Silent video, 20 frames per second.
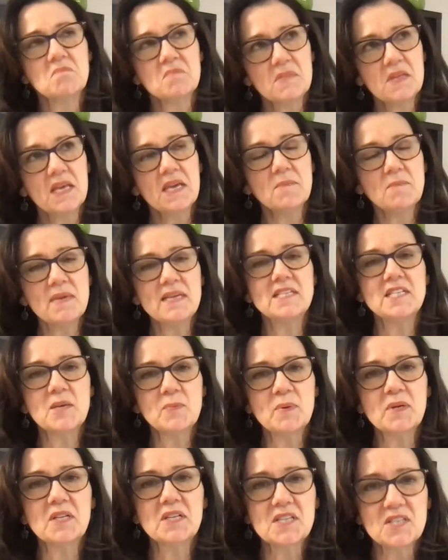It may
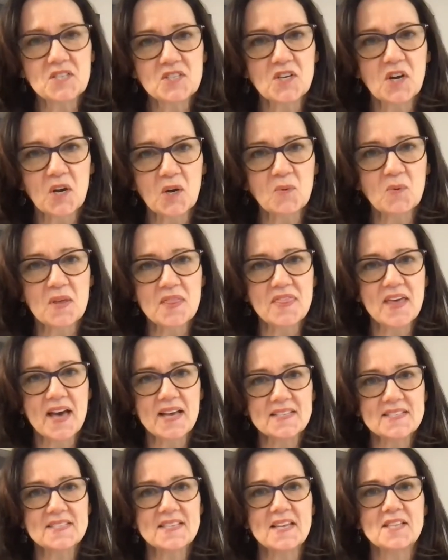typically start with
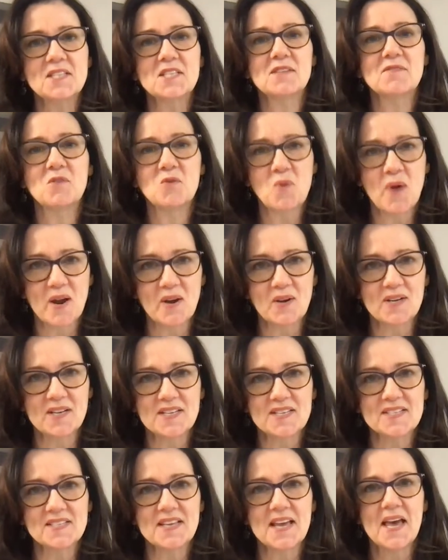that sense of
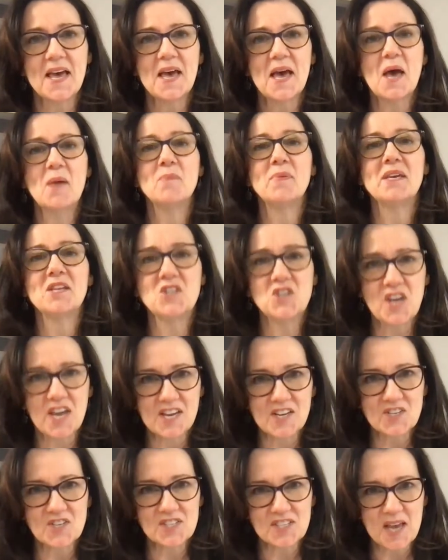awareness, a big
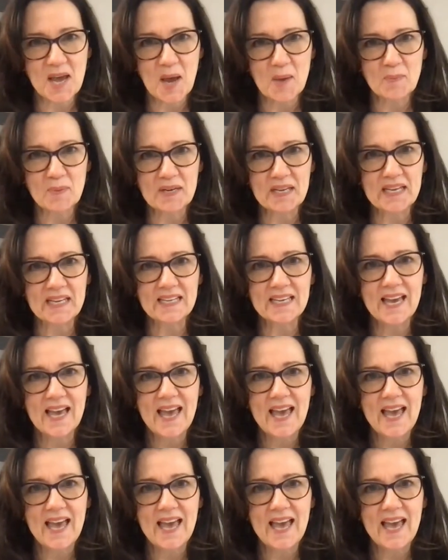change is happening,